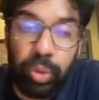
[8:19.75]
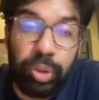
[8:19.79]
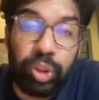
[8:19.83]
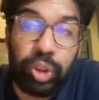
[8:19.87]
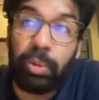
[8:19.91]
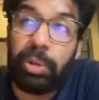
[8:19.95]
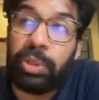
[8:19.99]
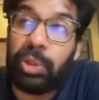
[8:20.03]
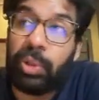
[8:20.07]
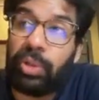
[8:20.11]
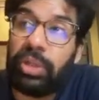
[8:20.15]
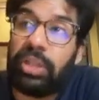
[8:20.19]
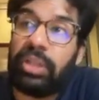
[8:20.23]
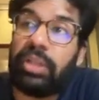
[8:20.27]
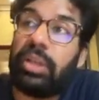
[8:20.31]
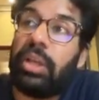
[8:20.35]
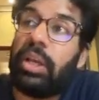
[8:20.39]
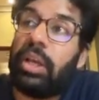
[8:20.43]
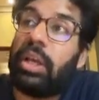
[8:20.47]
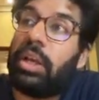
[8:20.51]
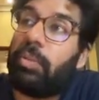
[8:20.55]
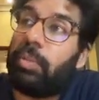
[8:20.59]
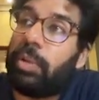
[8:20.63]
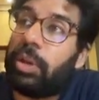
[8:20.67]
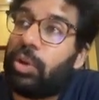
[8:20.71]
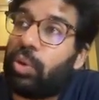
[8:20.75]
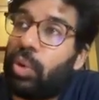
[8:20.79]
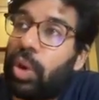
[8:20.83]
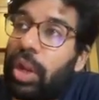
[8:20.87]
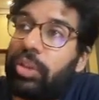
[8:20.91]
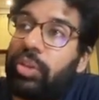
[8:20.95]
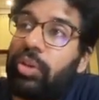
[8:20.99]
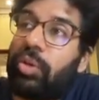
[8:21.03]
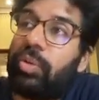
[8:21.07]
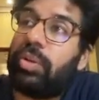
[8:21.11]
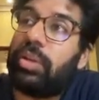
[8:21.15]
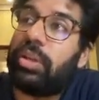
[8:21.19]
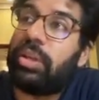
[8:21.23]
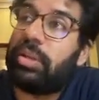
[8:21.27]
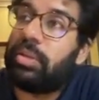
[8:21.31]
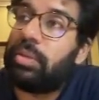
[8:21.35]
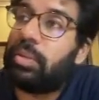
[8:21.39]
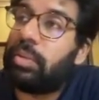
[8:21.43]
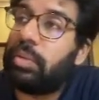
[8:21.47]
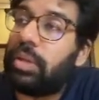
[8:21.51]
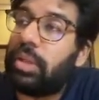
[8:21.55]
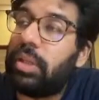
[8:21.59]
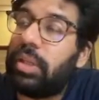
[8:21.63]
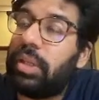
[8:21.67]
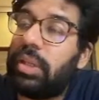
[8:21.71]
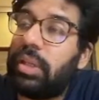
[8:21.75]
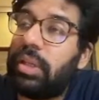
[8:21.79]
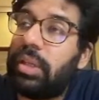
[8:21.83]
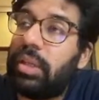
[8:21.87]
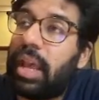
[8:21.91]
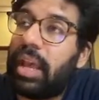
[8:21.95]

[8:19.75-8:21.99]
So we know that how the